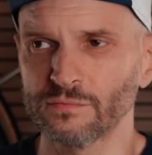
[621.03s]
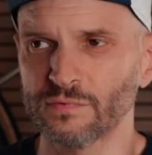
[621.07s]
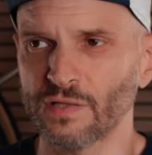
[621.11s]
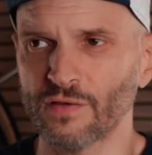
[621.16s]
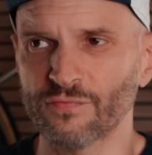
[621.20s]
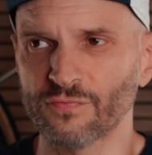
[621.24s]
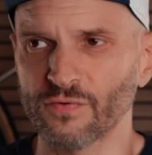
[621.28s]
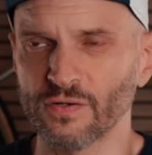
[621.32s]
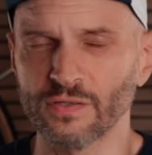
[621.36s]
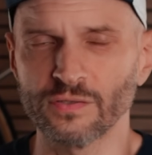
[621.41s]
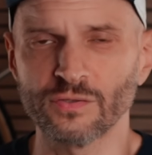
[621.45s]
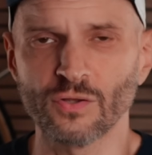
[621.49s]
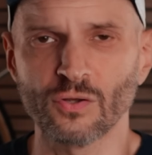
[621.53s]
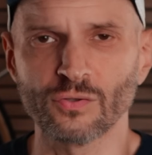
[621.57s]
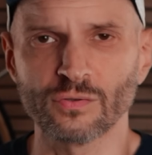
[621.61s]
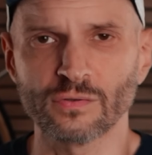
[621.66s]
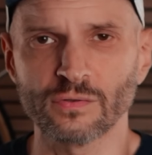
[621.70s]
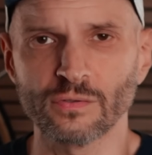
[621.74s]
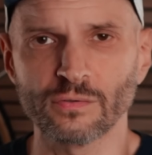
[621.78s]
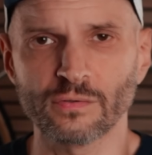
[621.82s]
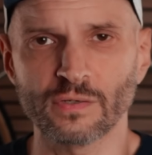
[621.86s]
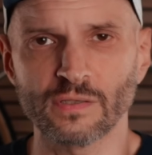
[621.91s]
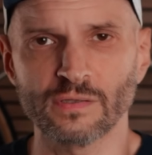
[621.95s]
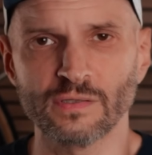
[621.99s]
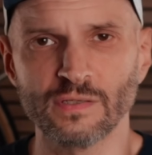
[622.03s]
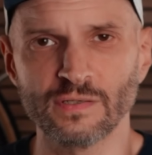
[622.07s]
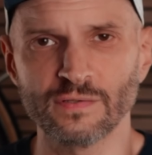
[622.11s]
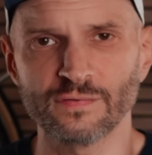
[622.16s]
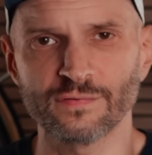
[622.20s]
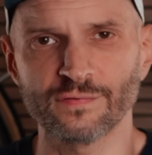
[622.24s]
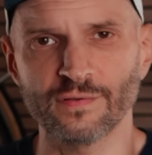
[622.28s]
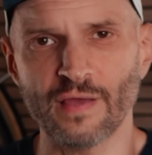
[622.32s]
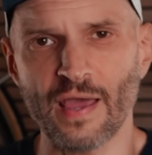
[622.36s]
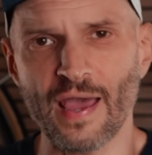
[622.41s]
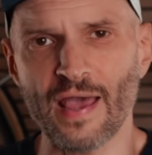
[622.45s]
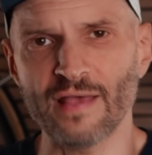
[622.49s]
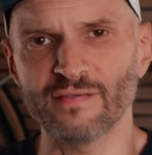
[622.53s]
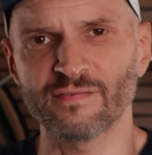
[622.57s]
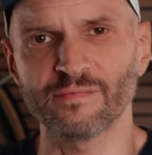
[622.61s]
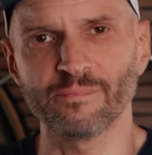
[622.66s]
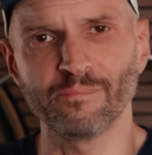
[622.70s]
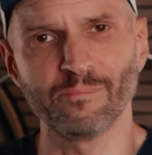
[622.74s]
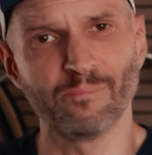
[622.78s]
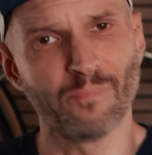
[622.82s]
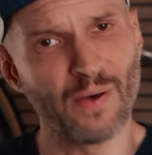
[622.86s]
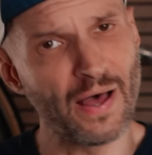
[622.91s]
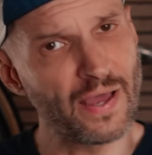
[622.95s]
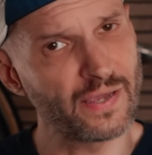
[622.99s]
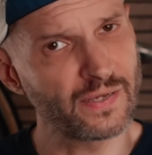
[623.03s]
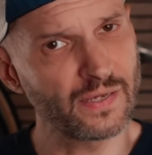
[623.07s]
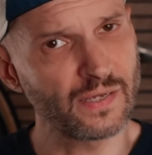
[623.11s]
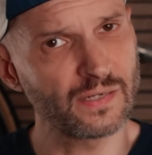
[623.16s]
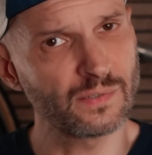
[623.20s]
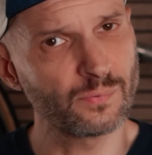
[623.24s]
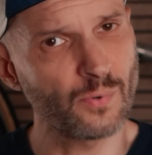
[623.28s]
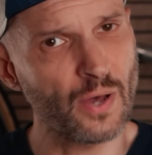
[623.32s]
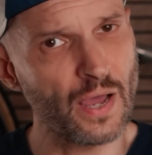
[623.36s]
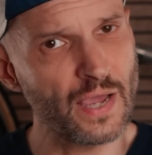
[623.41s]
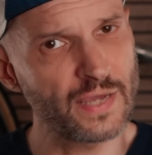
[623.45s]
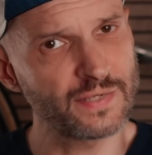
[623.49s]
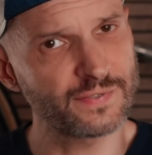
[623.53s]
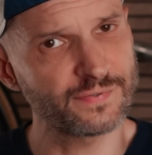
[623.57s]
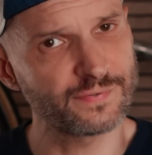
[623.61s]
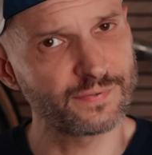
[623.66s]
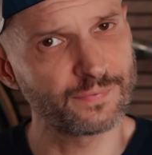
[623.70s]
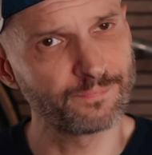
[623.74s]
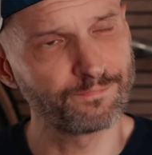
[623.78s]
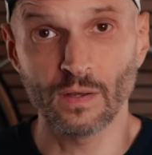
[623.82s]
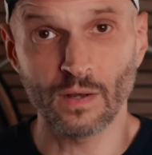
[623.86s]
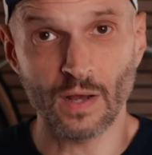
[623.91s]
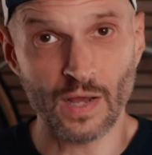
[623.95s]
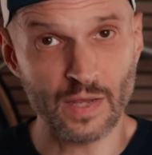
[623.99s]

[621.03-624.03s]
Definitely don't look at this as buying advice.